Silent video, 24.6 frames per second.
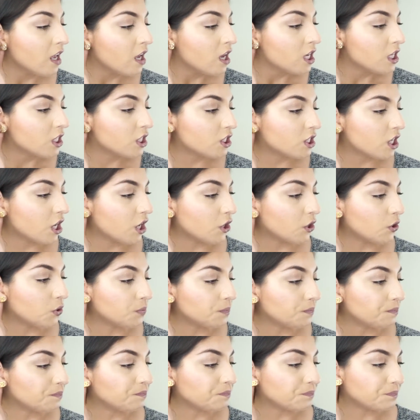
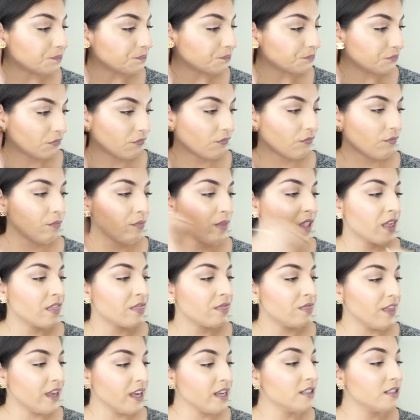So
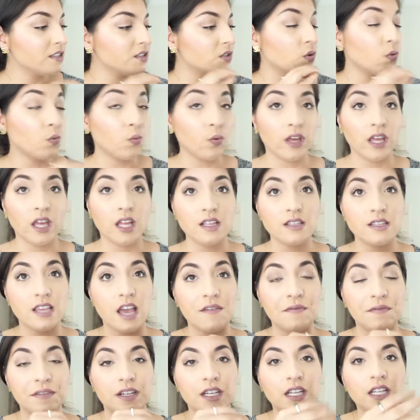this will
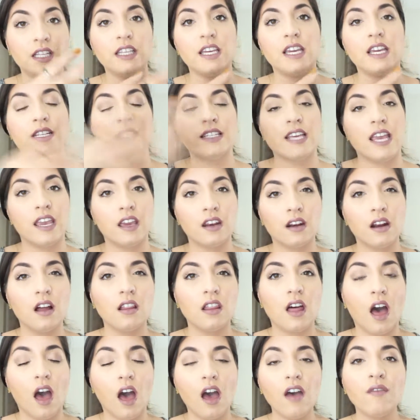definitely take it
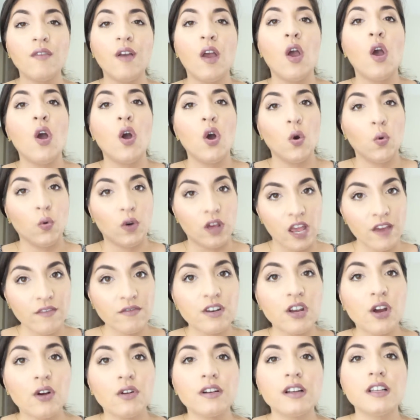all off. What I've
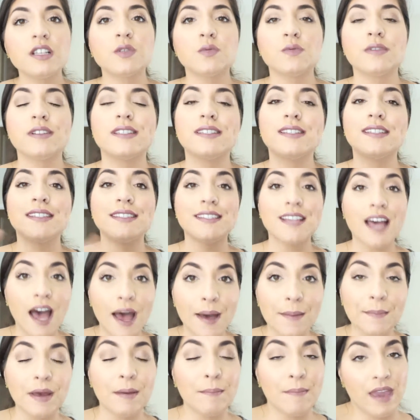noticed with
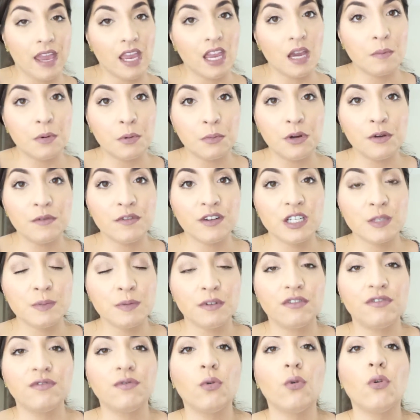some makeup removers
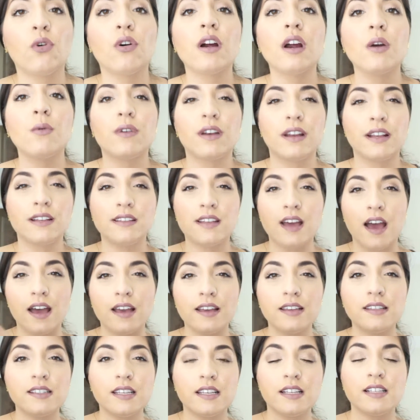before, what it
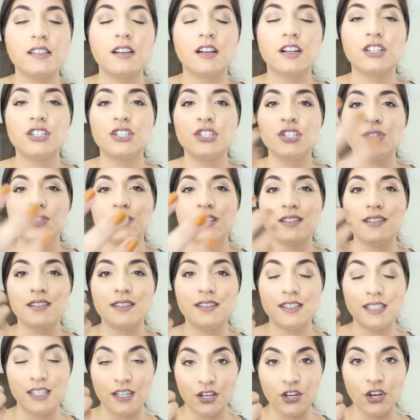does is starts to
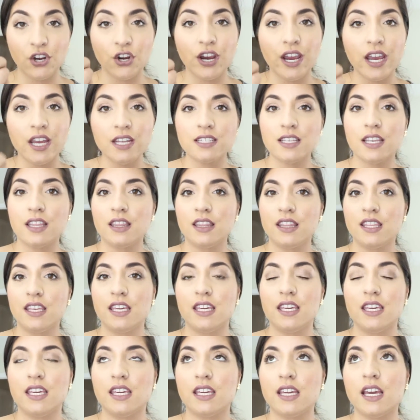disintegrate
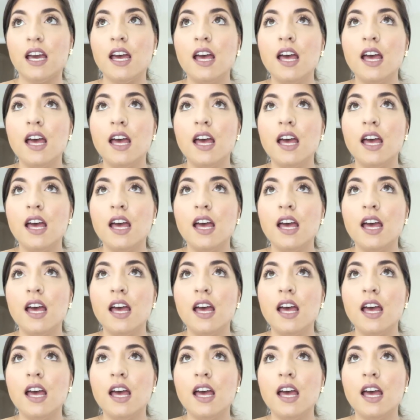the